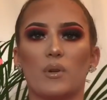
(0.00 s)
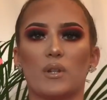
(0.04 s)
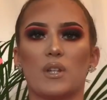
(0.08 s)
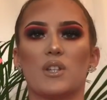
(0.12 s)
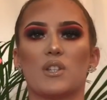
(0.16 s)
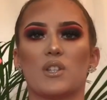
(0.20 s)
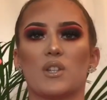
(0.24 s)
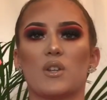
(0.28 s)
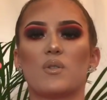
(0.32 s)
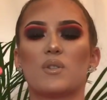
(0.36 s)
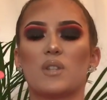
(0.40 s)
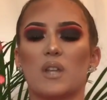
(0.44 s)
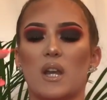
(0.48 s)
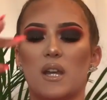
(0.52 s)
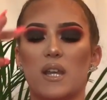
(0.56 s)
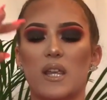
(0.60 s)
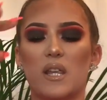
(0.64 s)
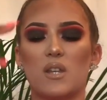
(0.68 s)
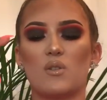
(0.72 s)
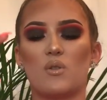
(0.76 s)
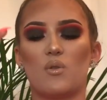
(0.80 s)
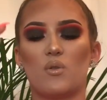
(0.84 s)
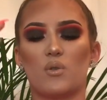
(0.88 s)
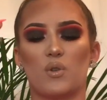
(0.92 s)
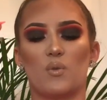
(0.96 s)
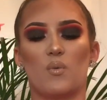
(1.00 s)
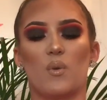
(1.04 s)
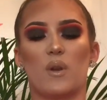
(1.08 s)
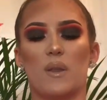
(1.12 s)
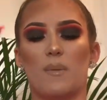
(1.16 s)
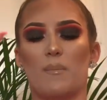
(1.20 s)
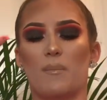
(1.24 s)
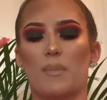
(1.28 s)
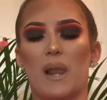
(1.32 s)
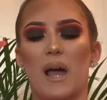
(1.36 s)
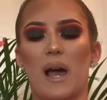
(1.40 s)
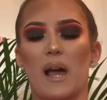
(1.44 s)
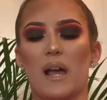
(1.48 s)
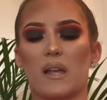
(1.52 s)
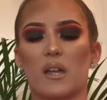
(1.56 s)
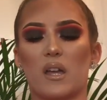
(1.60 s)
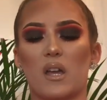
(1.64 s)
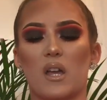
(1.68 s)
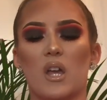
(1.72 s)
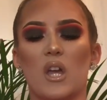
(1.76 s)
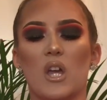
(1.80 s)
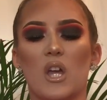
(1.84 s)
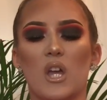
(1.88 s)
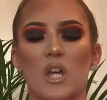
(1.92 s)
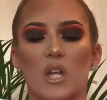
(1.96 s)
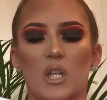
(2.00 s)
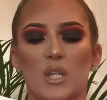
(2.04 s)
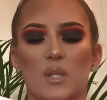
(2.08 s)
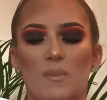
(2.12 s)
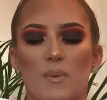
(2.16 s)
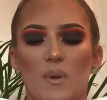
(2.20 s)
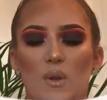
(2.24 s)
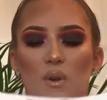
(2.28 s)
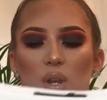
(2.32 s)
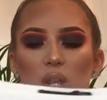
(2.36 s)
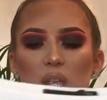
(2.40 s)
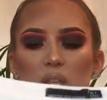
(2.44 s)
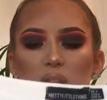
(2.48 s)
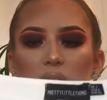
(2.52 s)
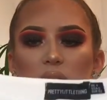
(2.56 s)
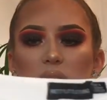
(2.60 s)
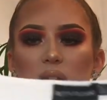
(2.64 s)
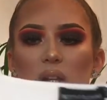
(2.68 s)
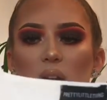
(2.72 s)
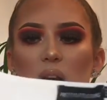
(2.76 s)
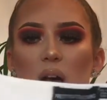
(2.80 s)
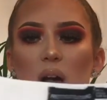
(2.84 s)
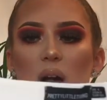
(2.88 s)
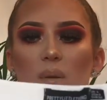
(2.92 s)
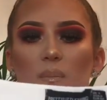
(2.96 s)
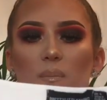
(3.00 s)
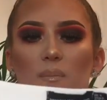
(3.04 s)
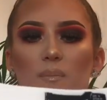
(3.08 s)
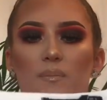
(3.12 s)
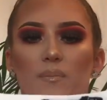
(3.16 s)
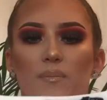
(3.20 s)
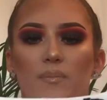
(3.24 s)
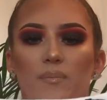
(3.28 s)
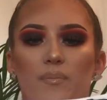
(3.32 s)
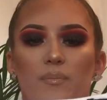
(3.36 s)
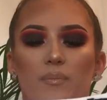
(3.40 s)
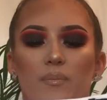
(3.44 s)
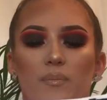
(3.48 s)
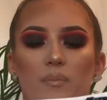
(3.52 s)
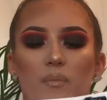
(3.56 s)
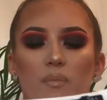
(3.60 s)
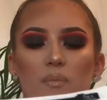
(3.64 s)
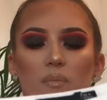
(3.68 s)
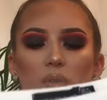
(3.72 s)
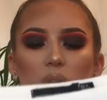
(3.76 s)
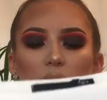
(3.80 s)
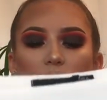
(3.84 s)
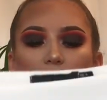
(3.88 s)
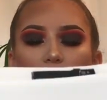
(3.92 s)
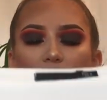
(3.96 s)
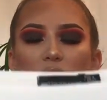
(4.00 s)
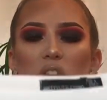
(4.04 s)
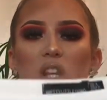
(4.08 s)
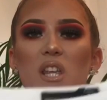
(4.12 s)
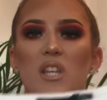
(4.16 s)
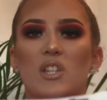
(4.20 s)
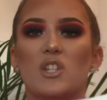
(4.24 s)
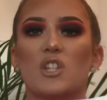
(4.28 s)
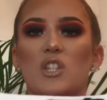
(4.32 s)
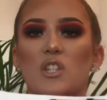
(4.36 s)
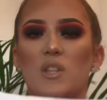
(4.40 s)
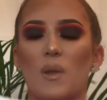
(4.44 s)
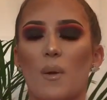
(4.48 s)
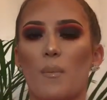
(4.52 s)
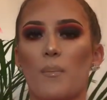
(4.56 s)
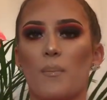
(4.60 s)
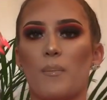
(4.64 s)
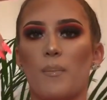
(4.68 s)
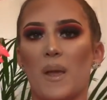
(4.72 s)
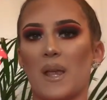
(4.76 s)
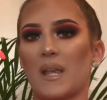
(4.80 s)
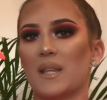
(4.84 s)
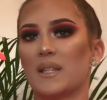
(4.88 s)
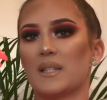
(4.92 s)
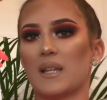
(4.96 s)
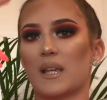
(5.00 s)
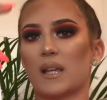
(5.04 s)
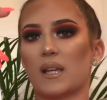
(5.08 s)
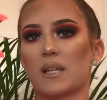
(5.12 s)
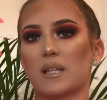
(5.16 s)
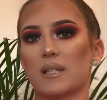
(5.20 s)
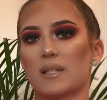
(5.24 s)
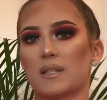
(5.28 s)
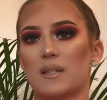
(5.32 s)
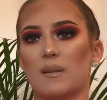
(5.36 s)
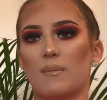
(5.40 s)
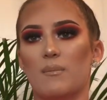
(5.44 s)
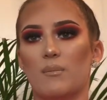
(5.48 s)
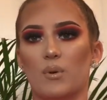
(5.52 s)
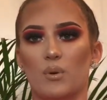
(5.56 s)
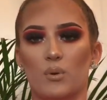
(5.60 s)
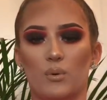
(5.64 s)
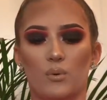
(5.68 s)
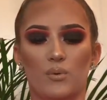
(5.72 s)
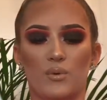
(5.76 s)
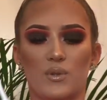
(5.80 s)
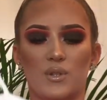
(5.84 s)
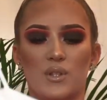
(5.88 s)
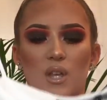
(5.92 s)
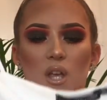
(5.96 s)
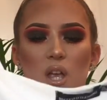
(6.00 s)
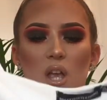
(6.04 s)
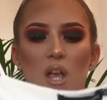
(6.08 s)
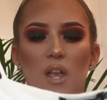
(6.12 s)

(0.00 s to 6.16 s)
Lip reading: bodysuits. I need to order one in black, to be honest. I need just basic simples